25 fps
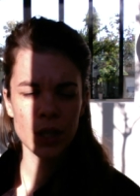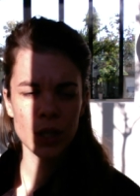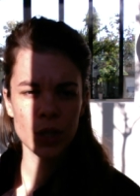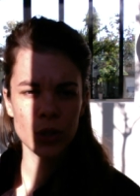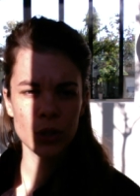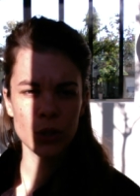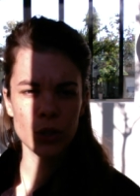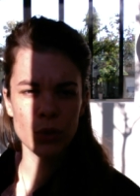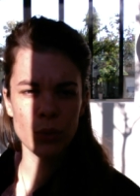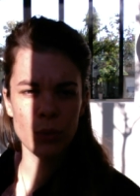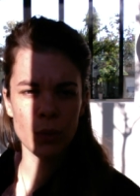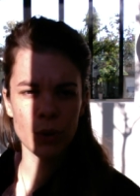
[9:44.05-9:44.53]

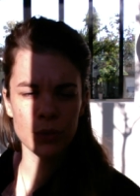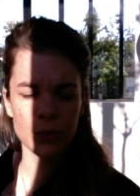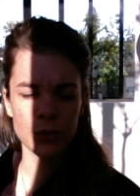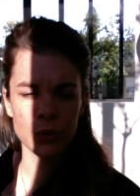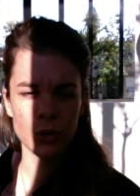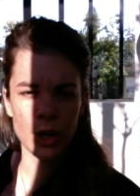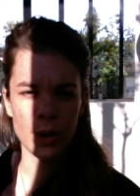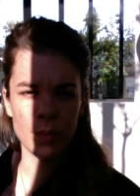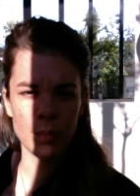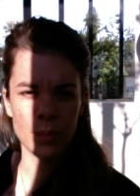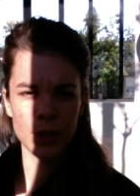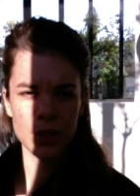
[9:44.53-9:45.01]
you want to
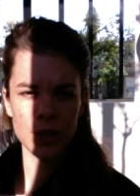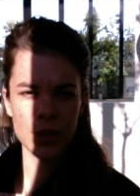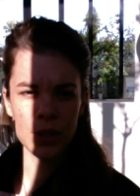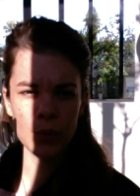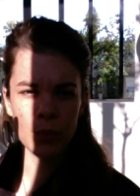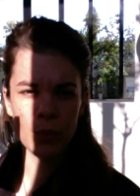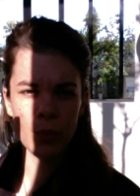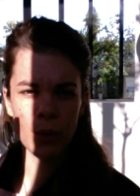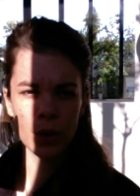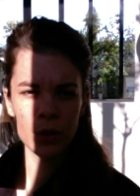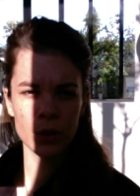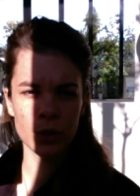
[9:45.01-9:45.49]
embody
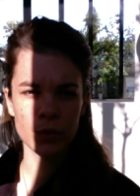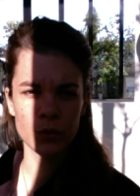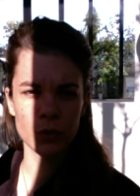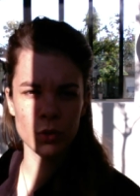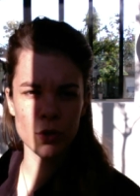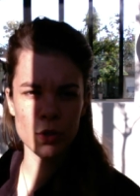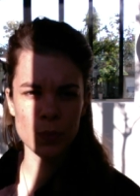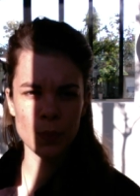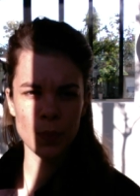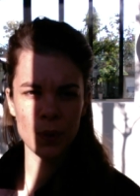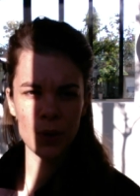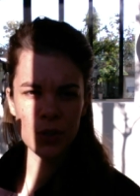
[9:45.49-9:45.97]
one of
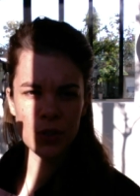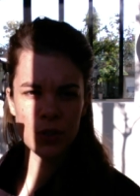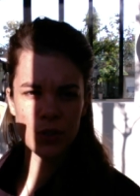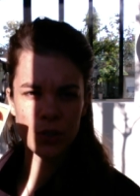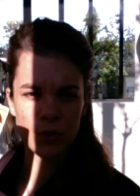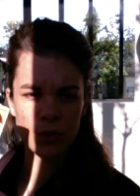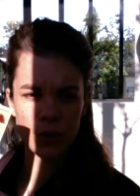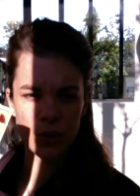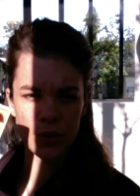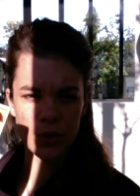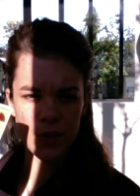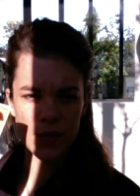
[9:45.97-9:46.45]
those parts of
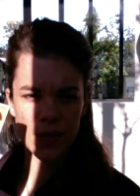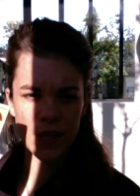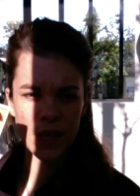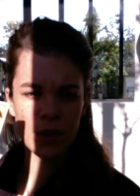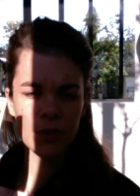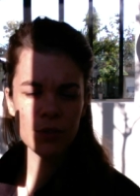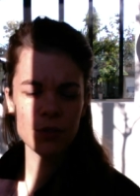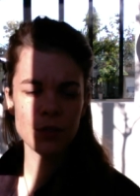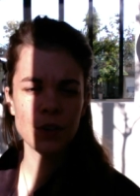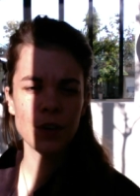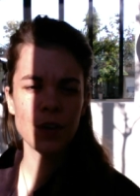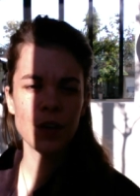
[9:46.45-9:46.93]

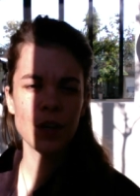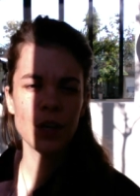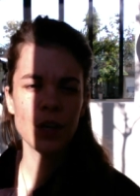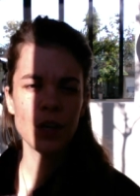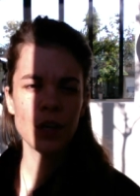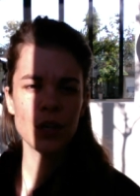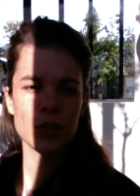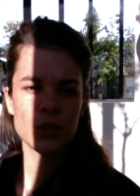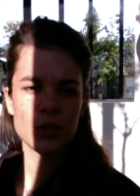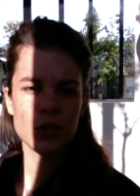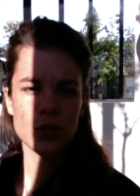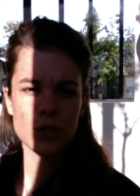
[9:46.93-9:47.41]
yourself,
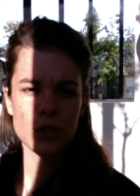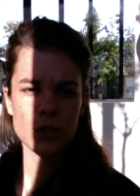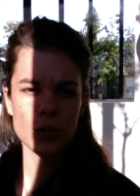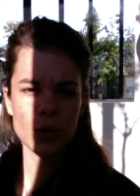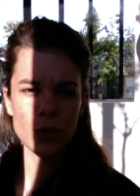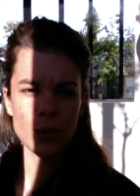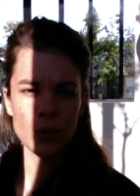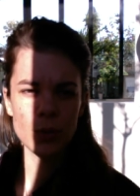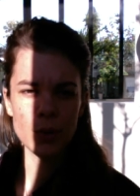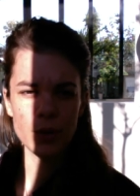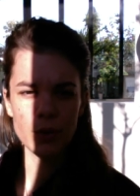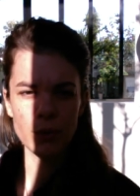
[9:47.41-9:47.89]
just go
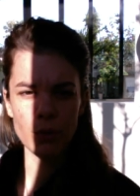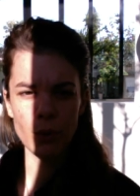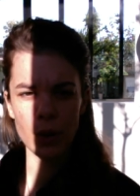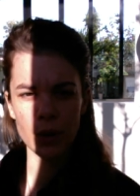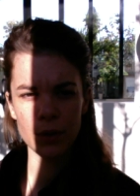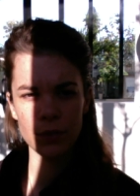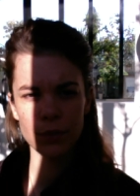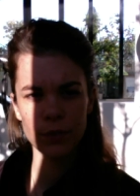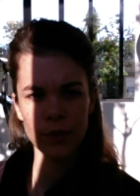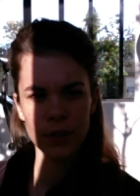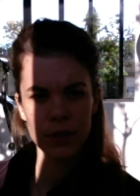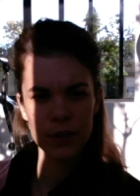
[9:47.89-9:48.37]
with what
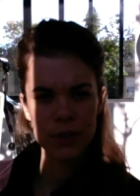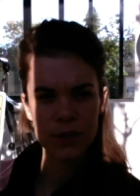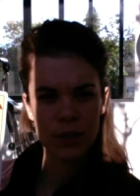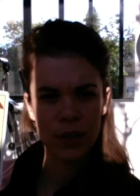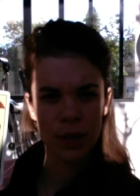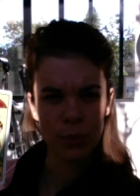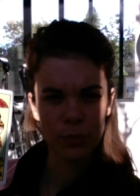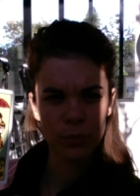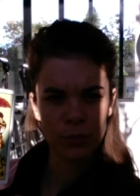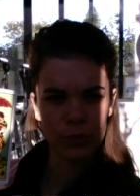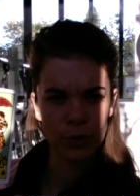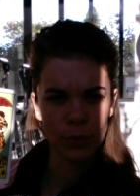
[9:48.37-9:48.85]
feels
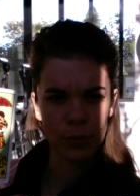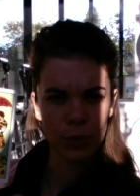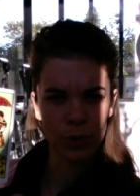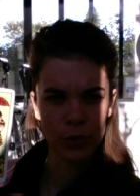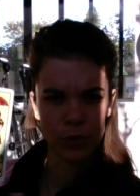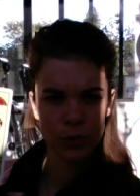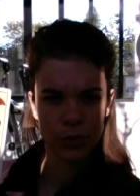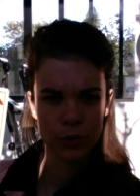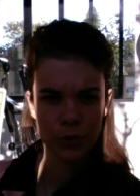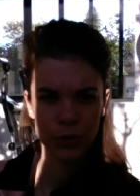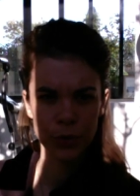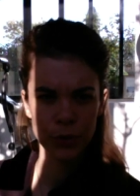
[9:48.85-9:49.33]
comfortable
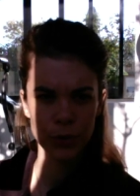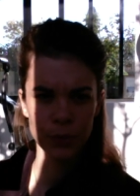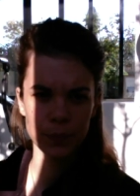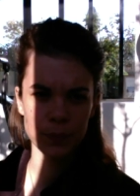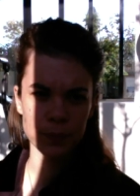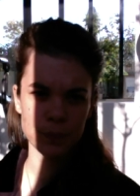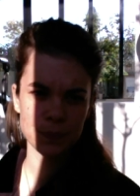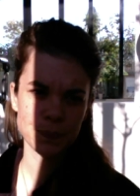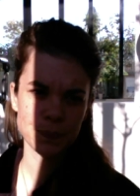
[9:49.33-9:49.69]
to you.